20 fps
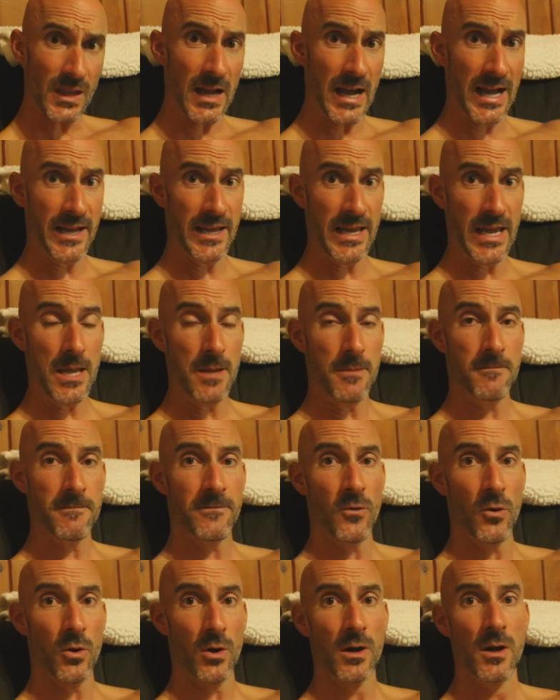I aim
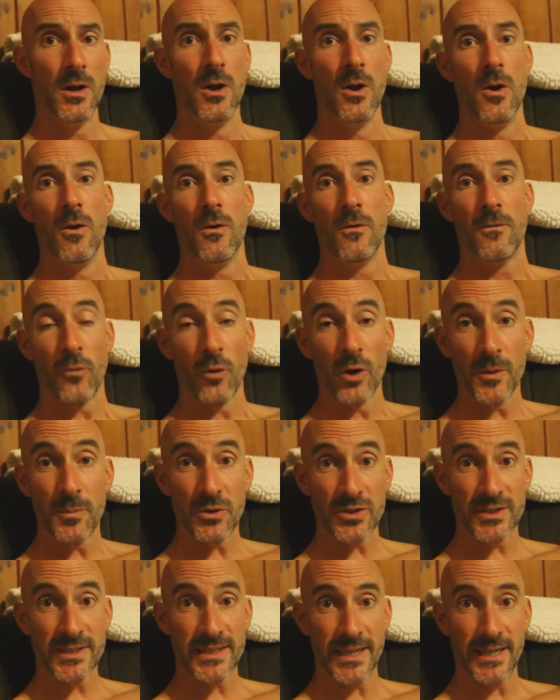for
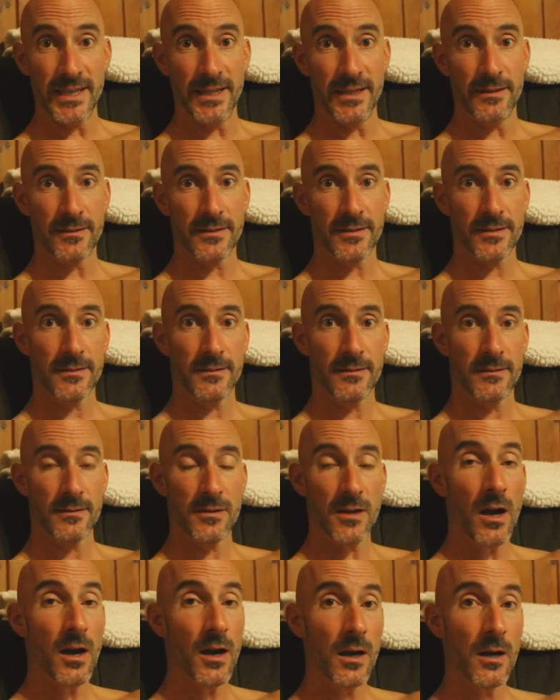40%
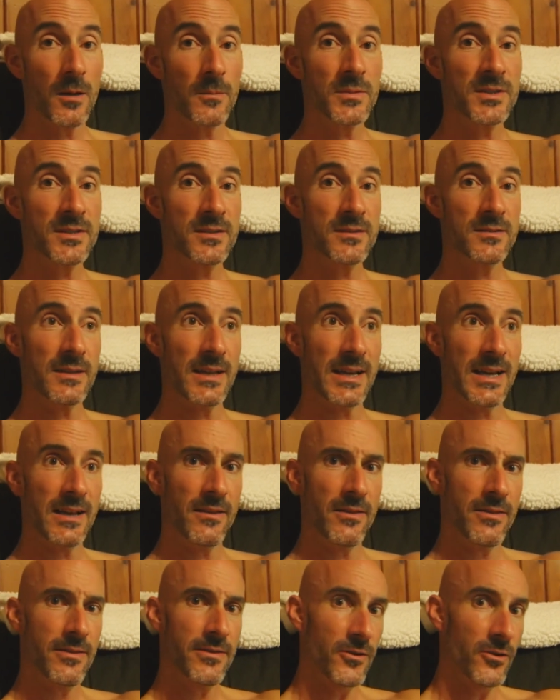carbs
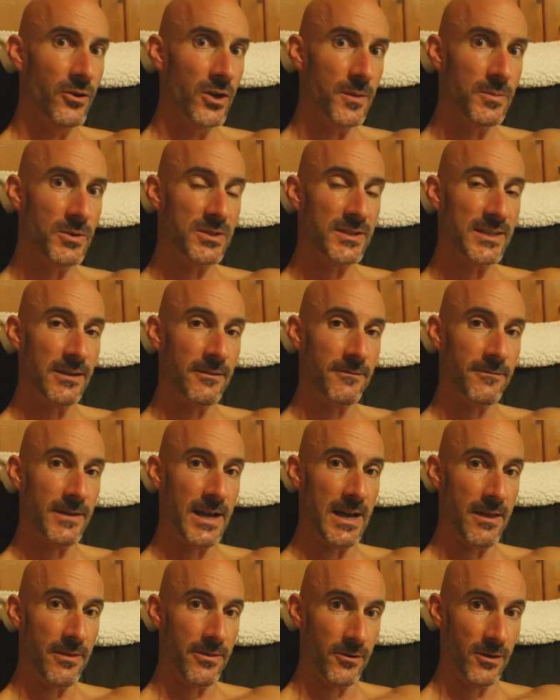and 30%
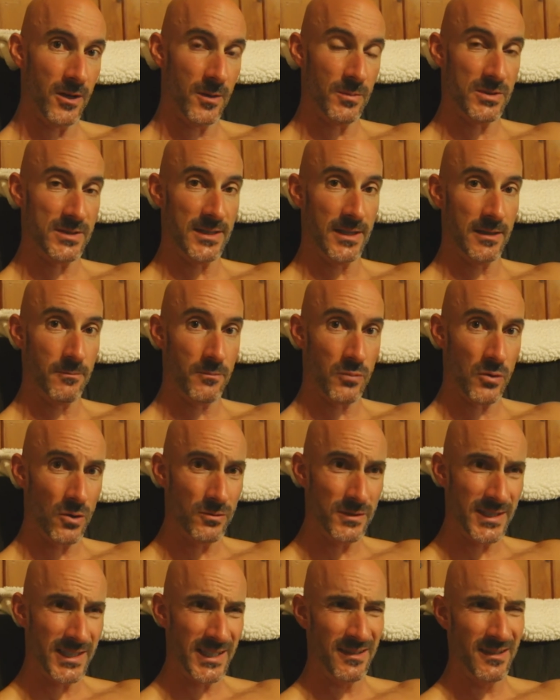fat, 30%
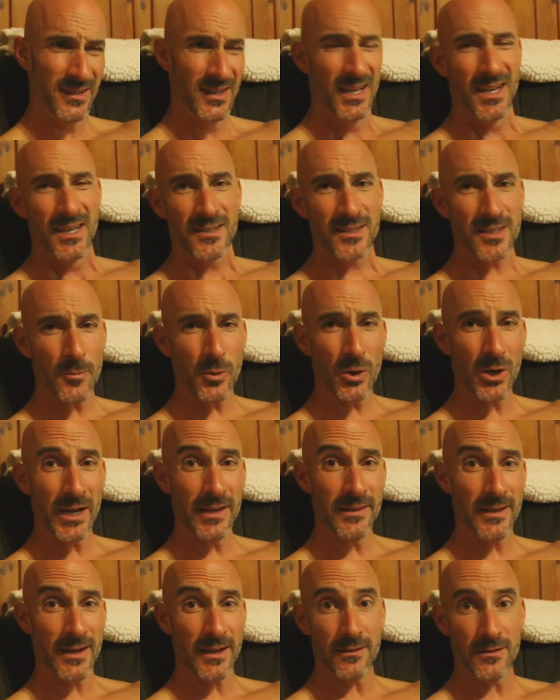protein, somewhere
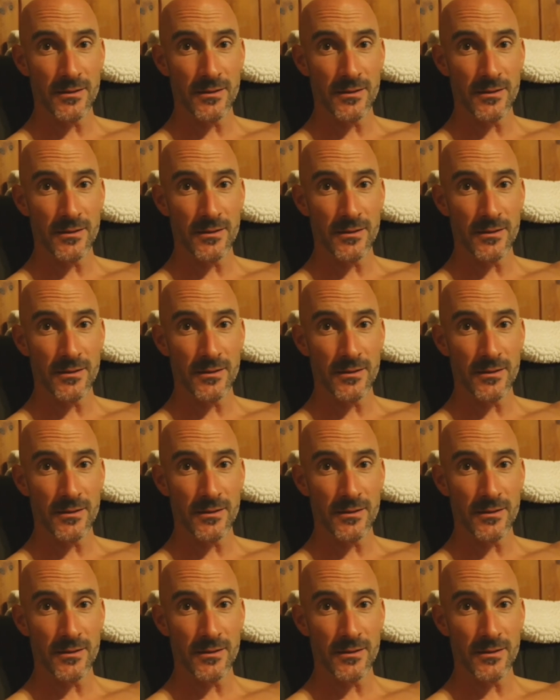in that.